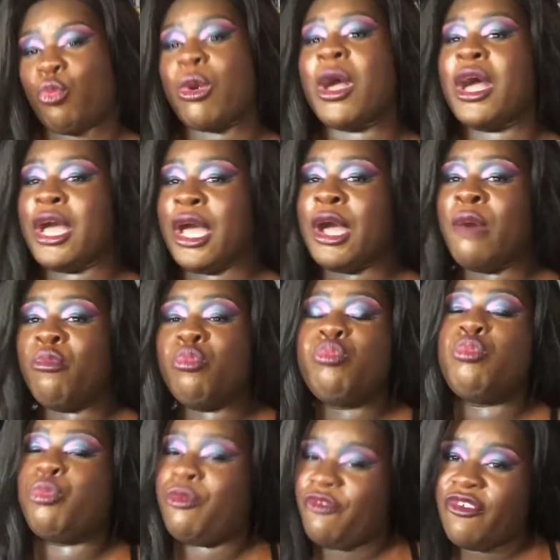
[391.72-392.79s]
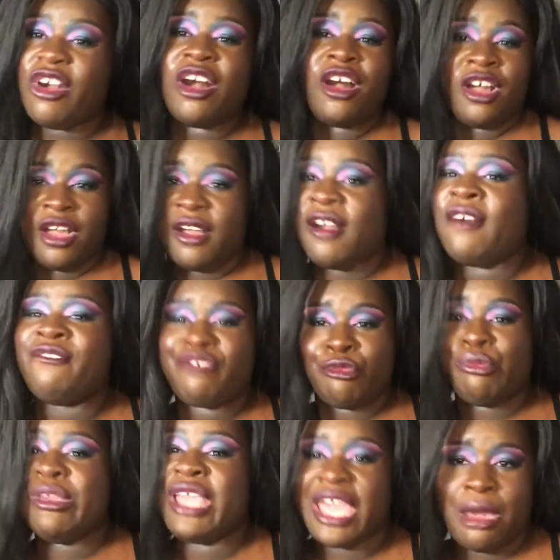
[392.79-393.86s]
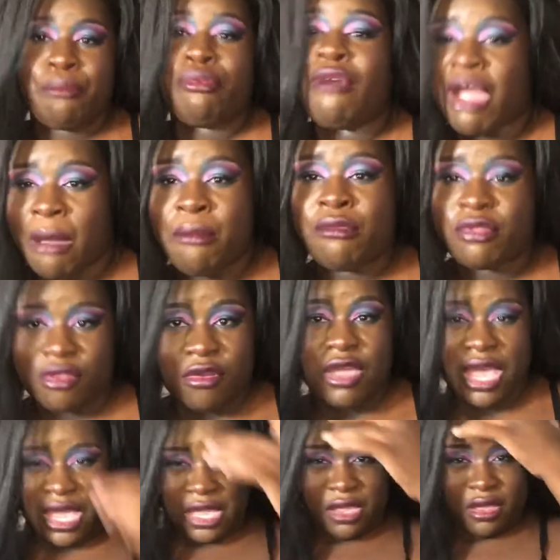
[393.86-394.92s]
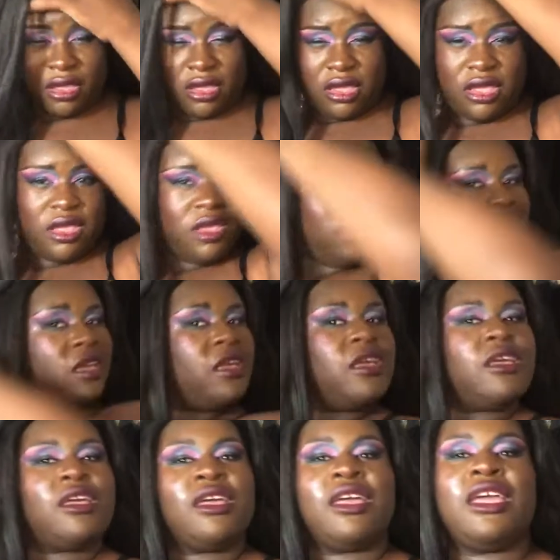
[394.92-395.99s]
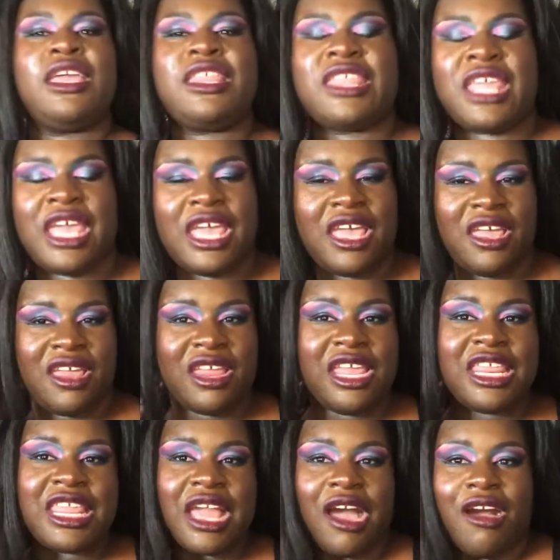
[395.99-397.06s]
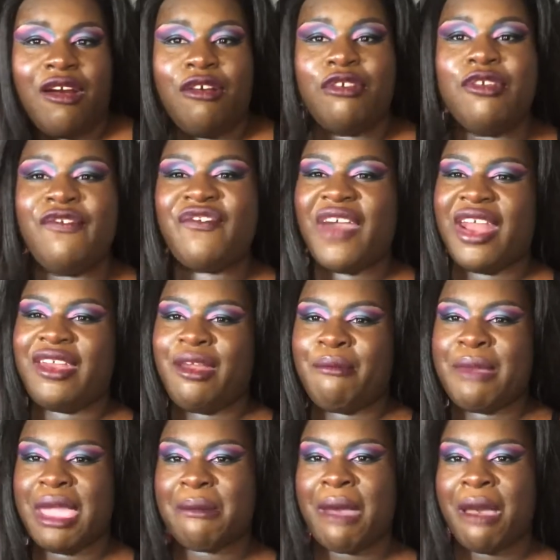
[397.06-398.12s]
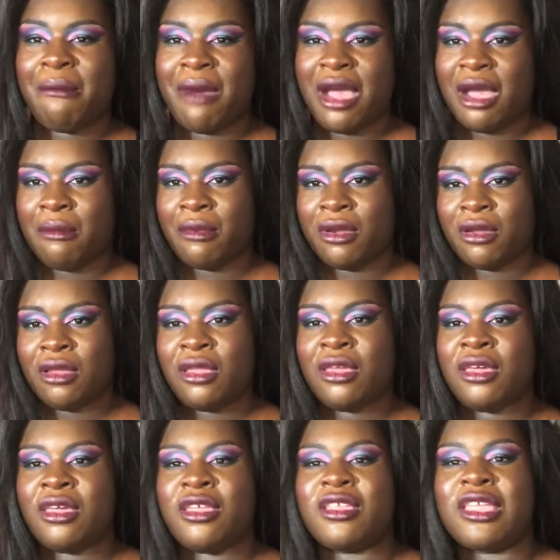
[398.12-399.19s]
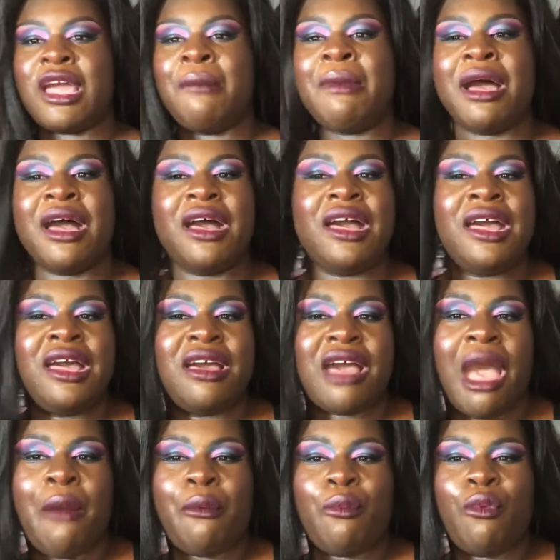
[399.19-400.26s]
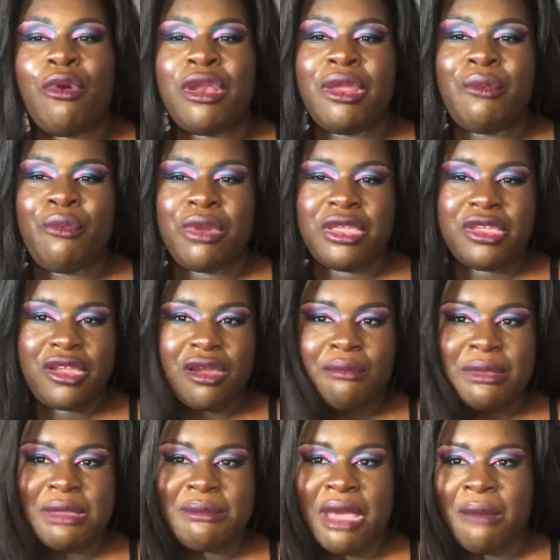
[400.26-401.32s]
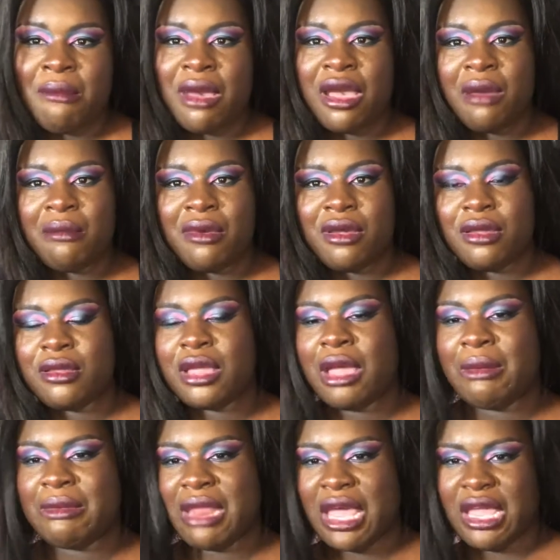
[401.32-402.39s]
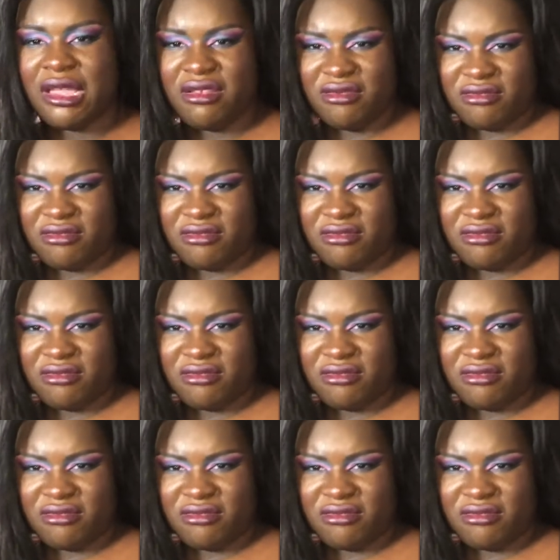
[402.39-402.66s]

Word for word: um uh, for we have problems. Okay. He said he said, oh, you finally met my mama. How my uh, I wonder where you gonna meet my mama. I'm like,